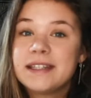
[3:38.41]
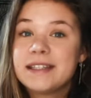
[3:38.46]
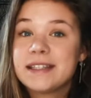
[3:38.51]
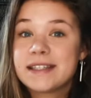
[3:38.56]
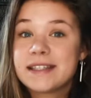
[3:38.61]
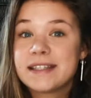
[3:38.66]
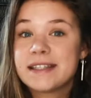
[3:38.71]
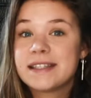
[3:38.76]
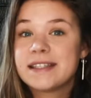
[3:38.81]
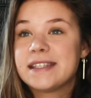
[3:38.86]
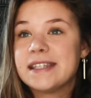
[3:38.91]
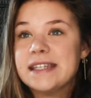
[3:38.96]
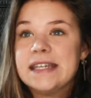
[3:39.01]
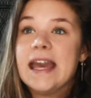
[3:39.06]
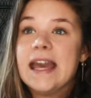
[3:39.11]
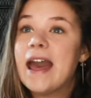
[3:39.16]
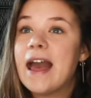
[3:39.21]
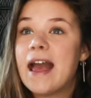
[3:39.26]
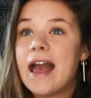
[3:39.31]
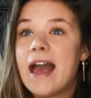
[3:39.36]
didn't
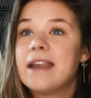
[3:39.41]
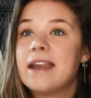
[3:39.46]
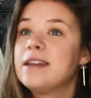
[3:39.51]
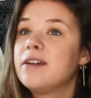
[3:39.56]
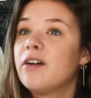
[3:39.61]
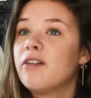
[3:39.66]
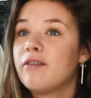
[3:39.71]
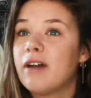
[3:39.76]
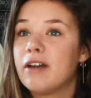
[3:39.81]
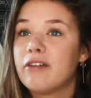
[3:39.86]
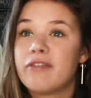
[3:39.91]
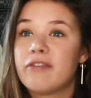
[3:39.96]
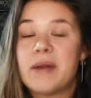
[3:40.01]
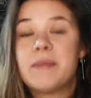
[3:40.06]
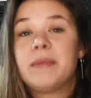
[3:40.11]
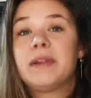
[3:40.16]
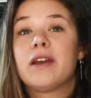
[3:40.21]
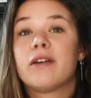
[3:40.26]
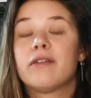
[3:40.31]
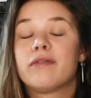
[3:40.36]
see any of my
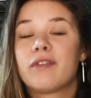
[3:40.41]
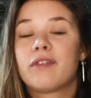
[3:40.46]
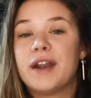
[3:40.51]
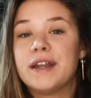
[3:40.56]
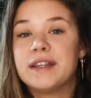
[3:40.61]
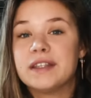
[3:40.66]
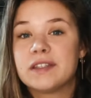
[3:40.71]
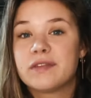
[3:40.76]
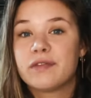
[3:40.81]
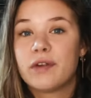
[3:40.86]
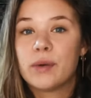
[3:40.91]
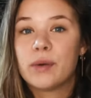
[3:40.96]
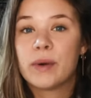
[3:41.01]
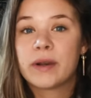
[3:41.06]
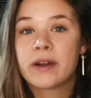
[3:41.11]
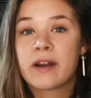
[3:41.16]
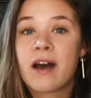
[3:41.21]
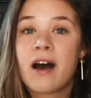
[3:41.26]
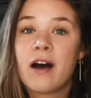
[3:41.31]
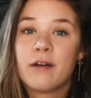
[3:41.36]
family or friends for
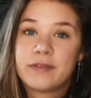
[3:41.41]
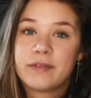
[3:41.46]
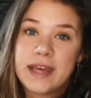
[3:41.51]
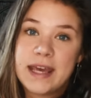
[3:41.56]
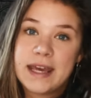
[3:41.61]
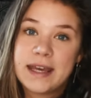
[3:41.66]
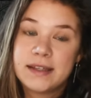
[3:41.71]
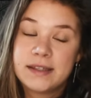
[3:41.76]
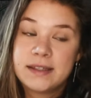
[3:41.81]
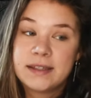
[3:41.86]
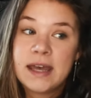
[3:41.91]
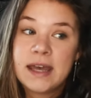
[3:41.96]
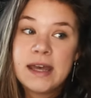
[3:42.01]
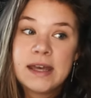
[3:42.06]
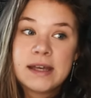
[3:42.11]
1.5 years.